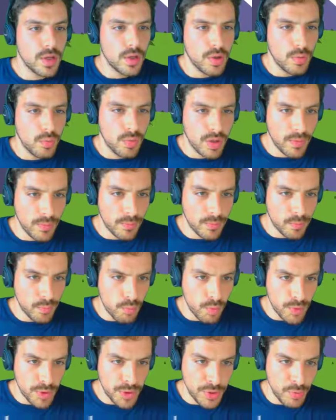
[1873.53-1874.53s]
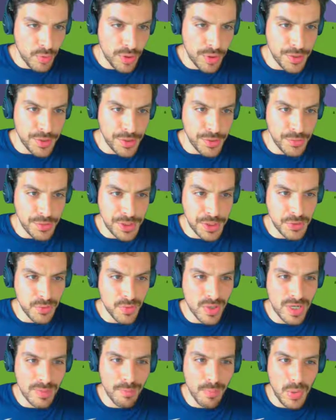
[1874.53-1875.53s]
Well, what you want to do is you
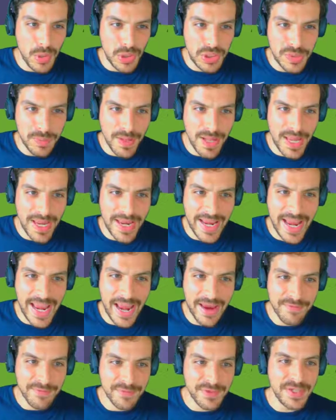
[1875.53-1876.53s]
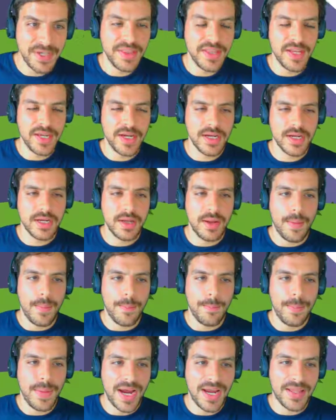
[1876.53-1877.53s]
want to multiply everything
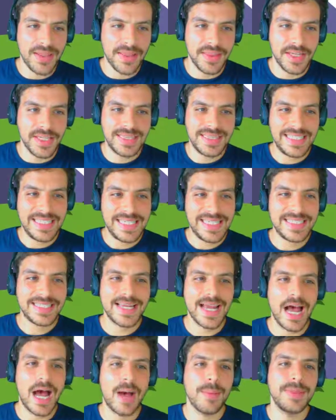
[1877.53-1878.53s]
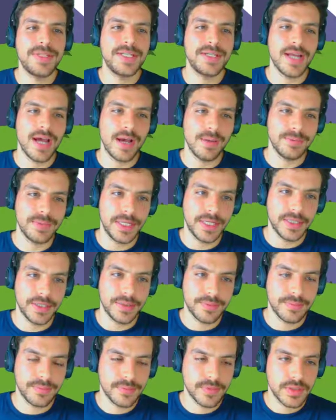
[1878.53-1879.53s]
by the least common
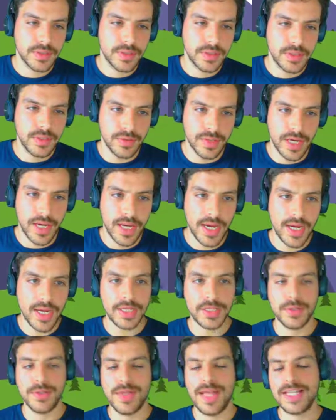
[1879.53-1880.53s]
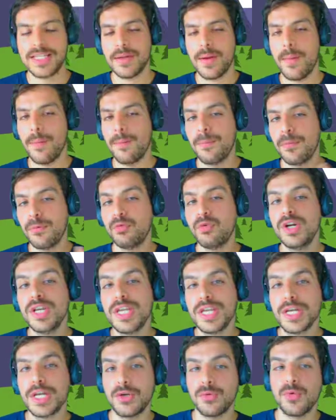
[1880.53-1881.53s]
denominator. Okay, and so that's a
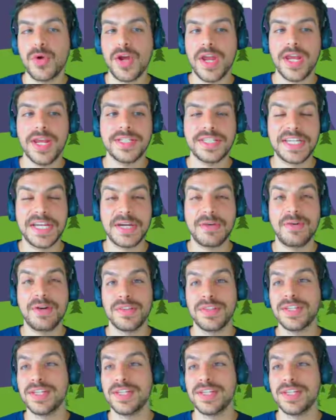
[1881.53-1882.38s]
really good way to get rid